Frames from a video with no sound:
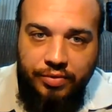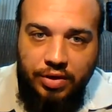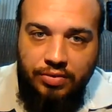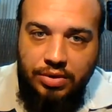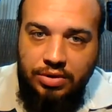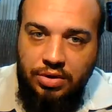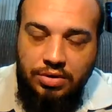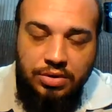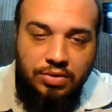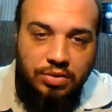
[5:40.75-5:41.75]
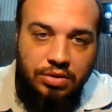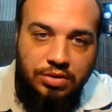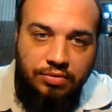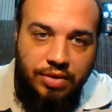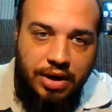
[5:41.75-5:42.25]
If the church is going to
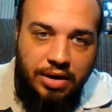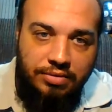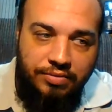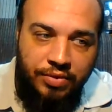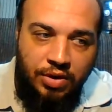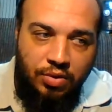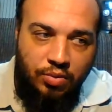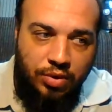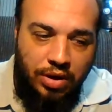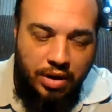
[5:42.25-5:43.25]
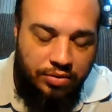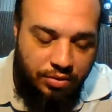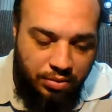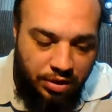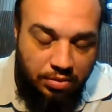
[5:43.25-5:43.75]
survive, we have
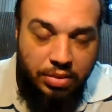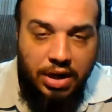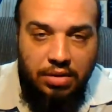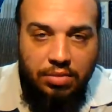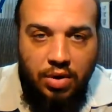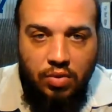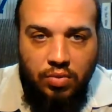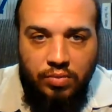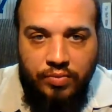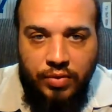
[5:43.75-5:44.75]
to be the backbone.